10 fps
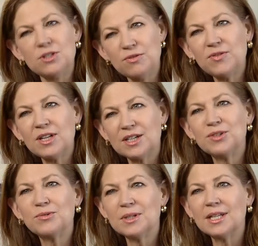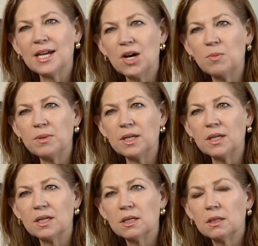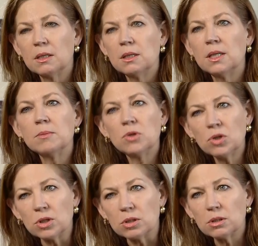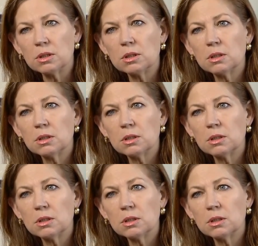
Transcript: Do you feel like you're really helping yes. them learn?